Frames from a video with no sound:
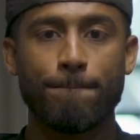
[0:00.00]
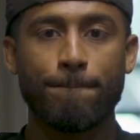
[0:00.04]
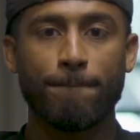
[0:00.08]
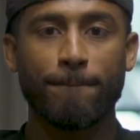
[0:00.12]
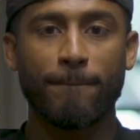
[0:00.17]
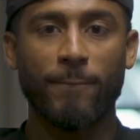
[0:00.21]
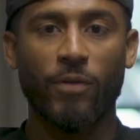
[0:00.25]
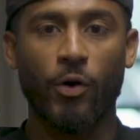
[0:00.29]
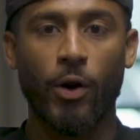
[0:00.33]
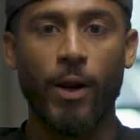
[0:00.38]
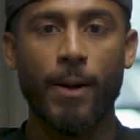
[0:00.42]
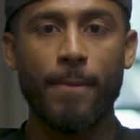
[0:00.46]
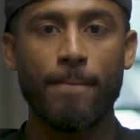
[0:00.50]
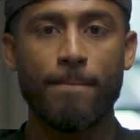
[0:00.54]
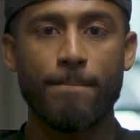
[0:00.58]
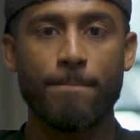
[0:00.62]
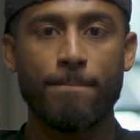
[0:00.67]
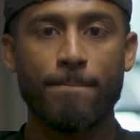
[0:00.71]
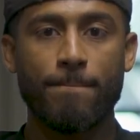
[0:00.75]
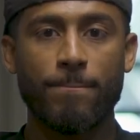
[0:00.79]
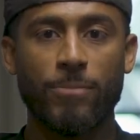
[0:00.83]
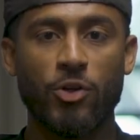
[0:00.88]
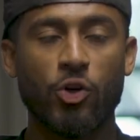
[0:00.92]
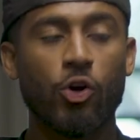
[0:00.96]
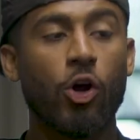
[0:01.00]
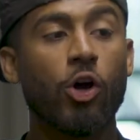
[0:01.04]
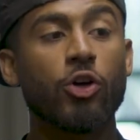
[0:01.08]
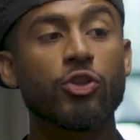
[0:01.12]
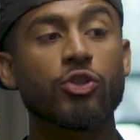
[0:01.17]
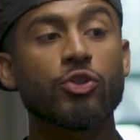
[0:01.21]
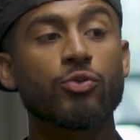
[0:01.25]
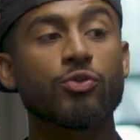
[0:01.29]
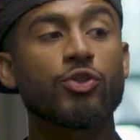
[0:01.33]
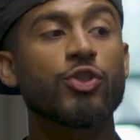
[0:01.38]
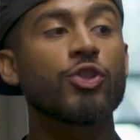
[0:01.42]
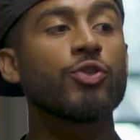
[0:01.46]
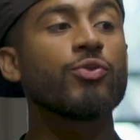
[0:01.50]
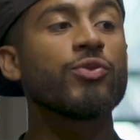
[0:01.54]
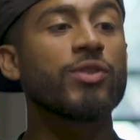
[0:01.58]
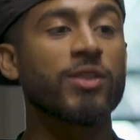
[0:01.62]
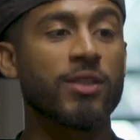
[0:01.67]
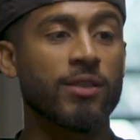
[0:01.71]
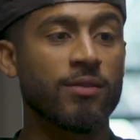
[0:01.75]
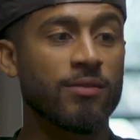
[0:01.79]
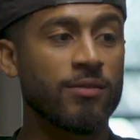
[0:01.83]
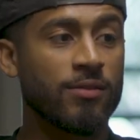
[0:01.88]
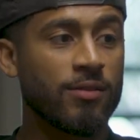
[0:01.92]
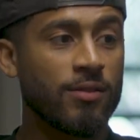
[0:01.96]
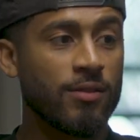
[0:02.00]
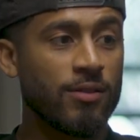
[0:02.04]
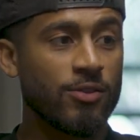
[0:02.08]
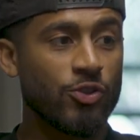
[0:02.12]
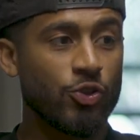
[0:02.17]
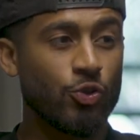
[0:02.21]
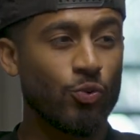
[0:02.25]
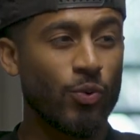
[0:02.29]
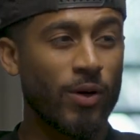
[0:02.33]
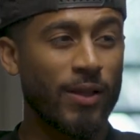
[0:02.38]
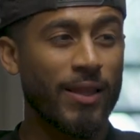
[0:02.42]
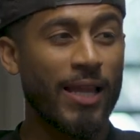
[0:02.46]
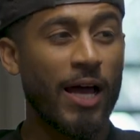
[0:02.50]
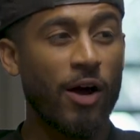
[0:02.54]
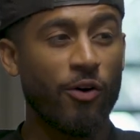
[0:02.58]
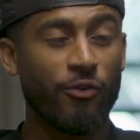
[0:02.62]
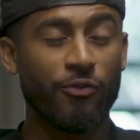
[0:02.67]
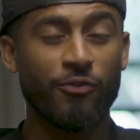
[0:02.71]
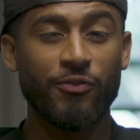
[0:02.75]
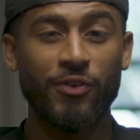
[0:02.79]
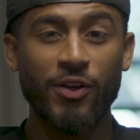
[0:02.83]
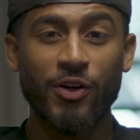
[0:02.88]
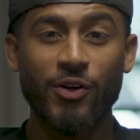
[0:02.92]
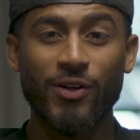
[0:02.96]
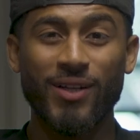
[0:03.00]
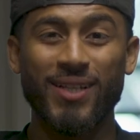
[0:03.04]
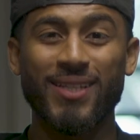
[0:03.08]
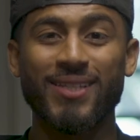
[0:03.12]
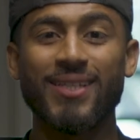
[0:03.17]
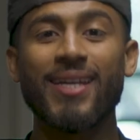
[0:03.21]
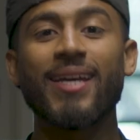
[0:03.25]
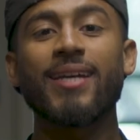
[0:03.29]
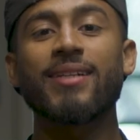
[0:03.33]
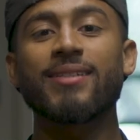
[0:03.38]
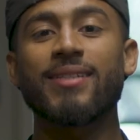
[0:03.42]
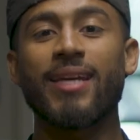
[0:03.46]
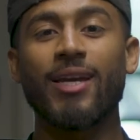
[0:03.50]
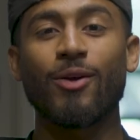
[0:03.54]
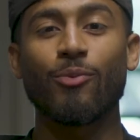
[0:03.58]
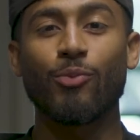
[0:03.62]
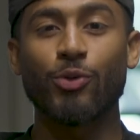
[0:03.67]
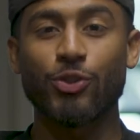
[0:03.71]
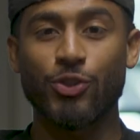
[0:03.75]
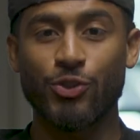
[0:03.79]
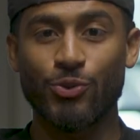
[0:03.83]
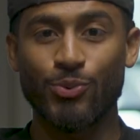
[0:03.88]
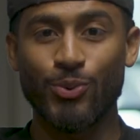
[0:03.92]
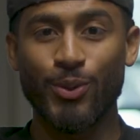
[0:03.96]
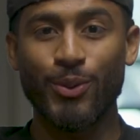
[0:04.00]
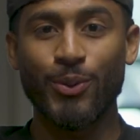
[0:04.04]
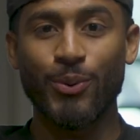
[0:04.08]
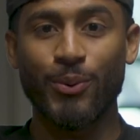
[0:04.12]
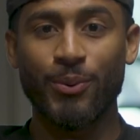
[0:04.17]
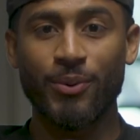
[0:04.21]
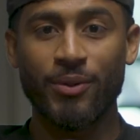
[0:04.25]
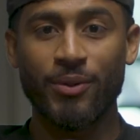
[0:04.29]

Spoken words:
All right? You're also choosing to allow fear to dictate what you do.